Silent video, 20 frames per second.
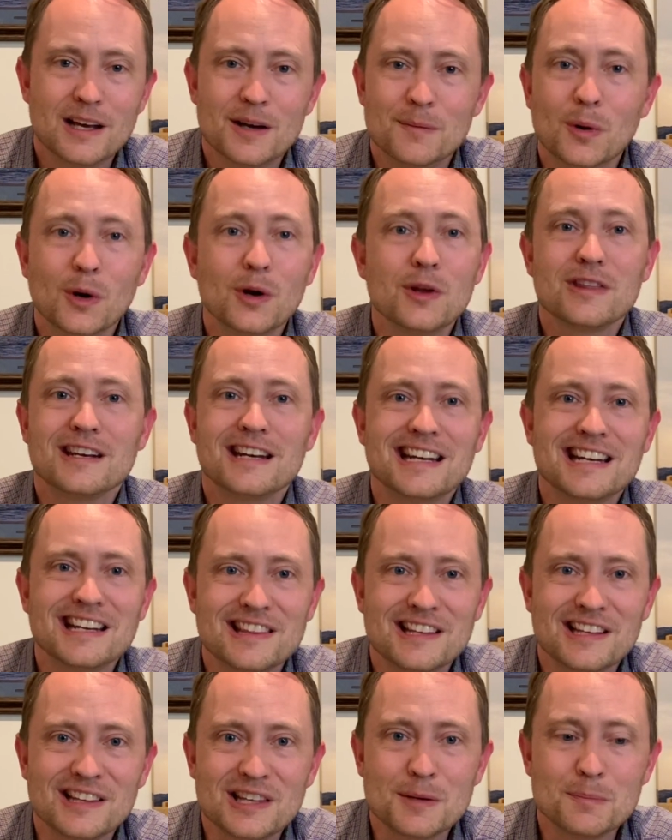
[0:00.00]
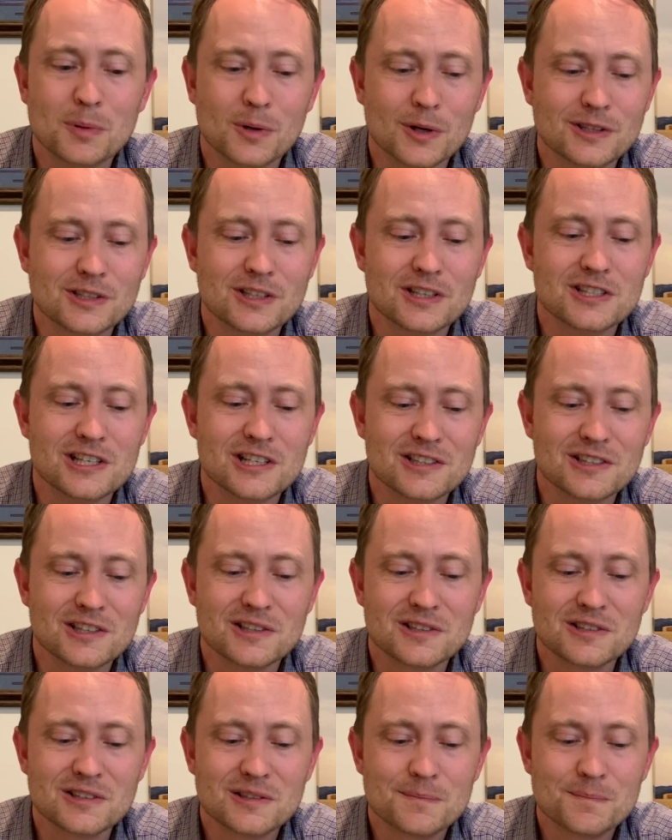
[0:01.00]
More than anything, they point to
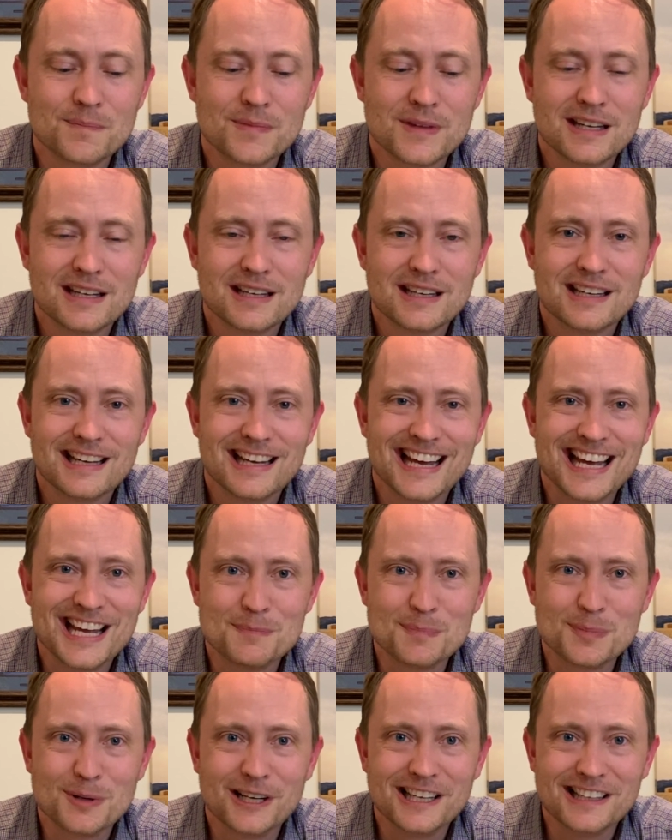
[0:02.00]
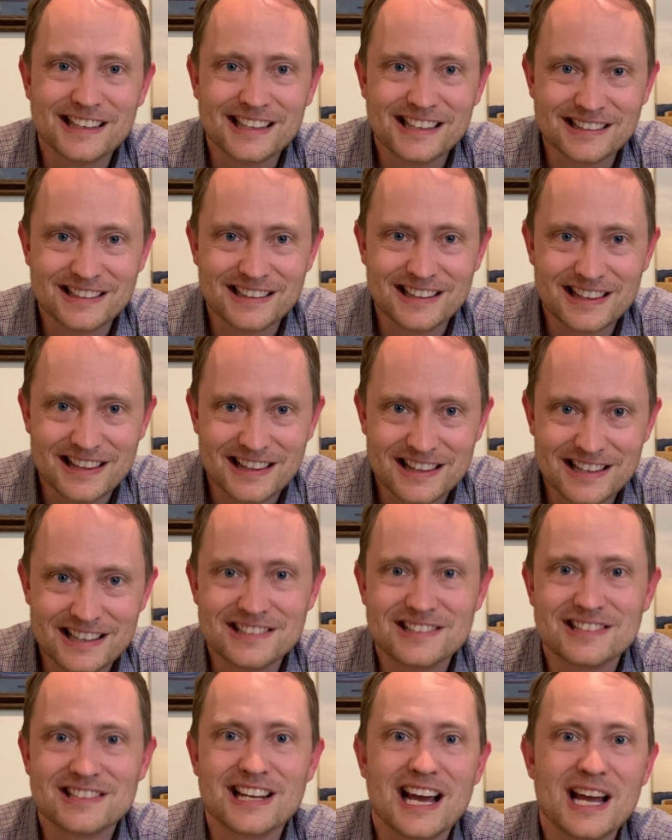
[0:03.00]
Jesus. I pray that
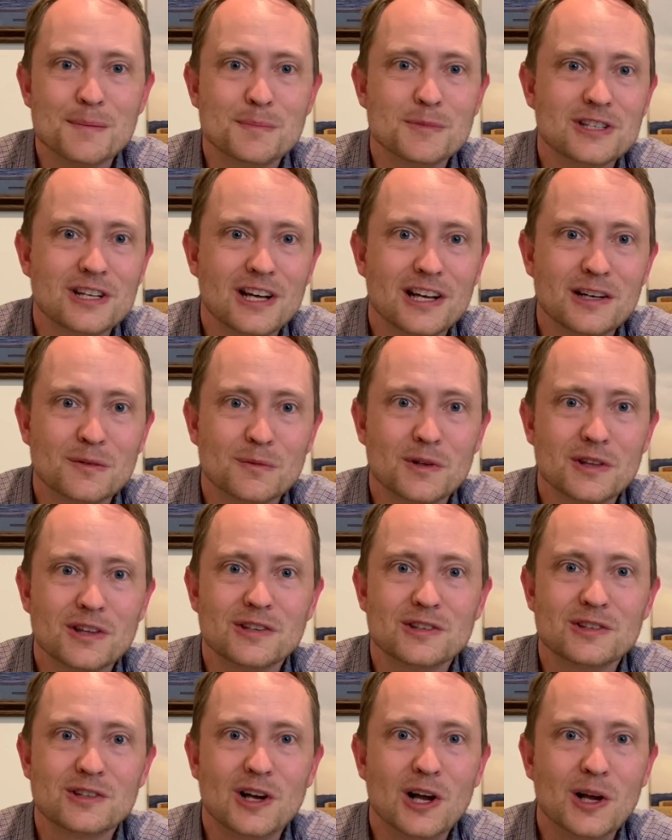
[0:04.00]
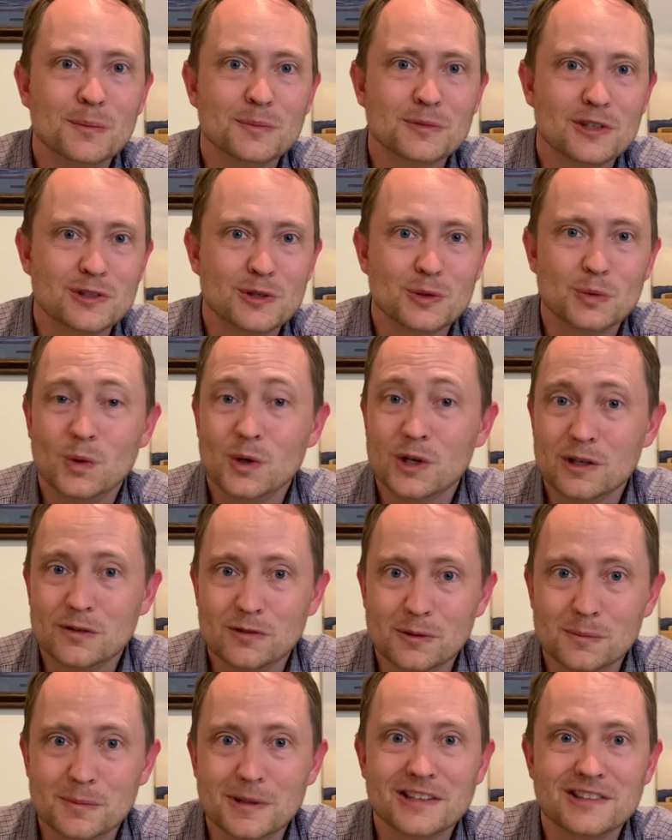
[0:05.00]
this time shut in with the Psalms is a
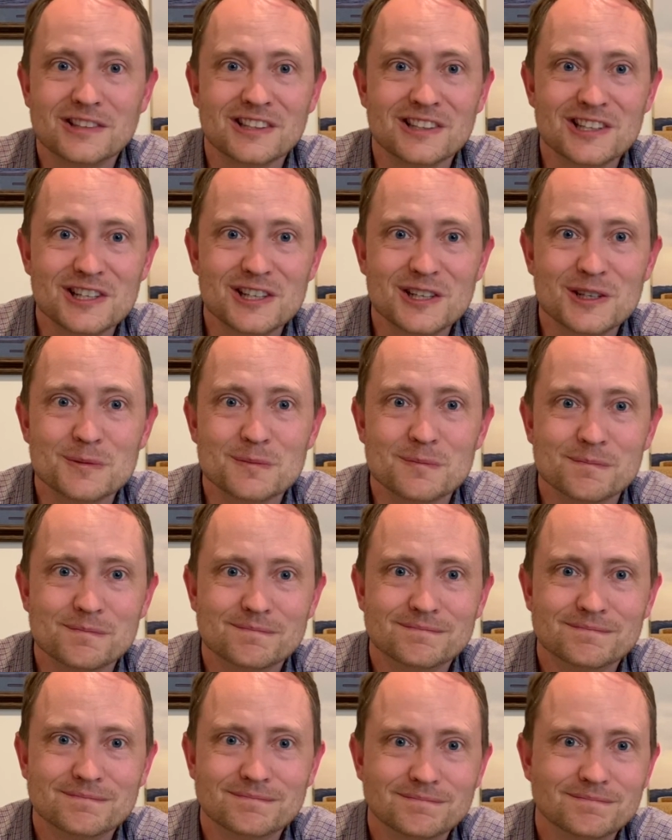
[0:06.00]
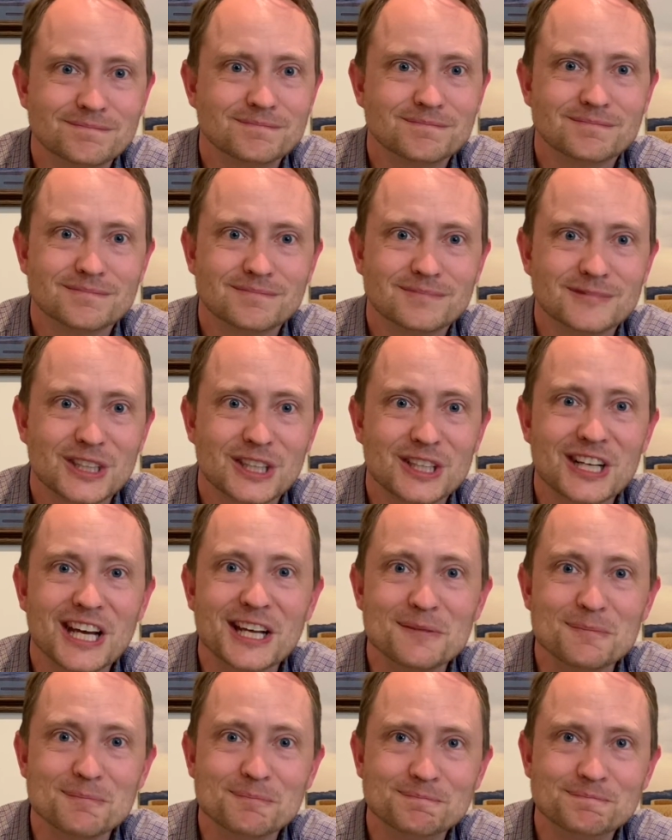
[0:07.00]
wonderful blessing to you. Good night.